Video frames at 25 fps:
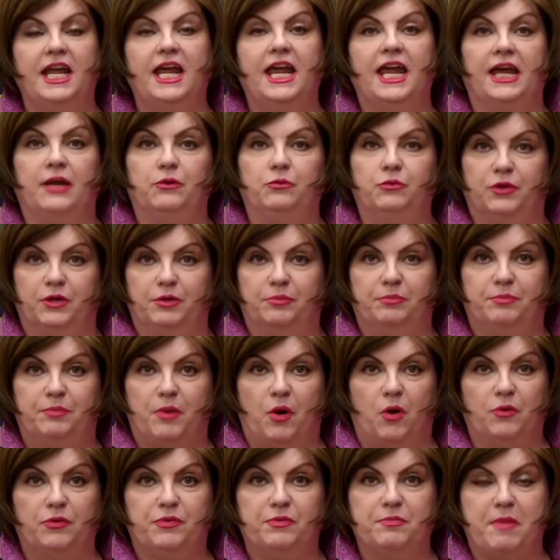and we're
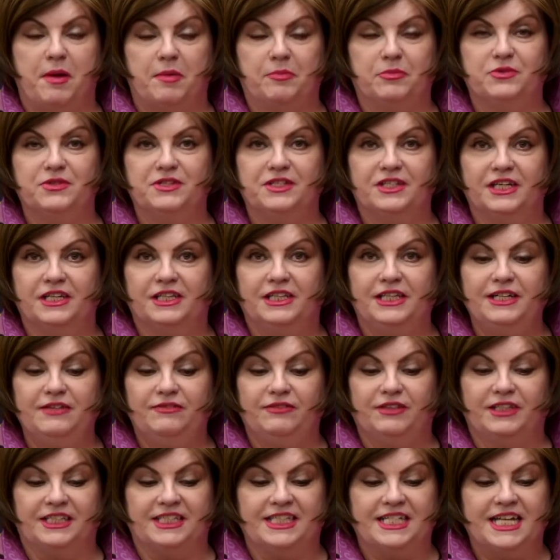both members in the
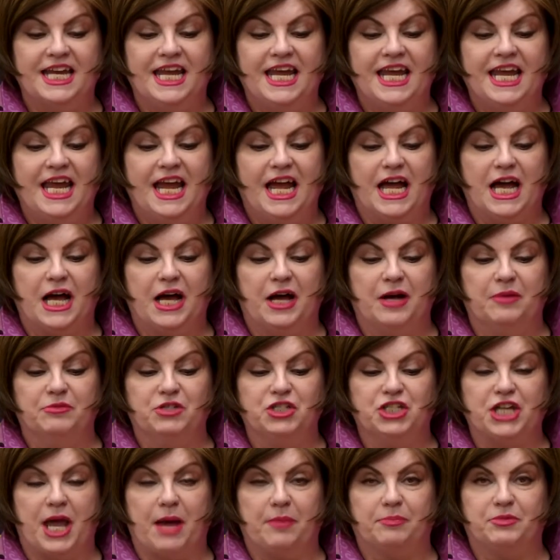Cleveland
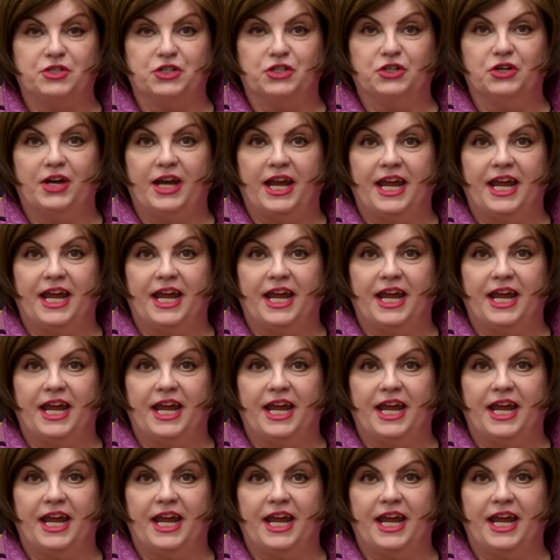chapter.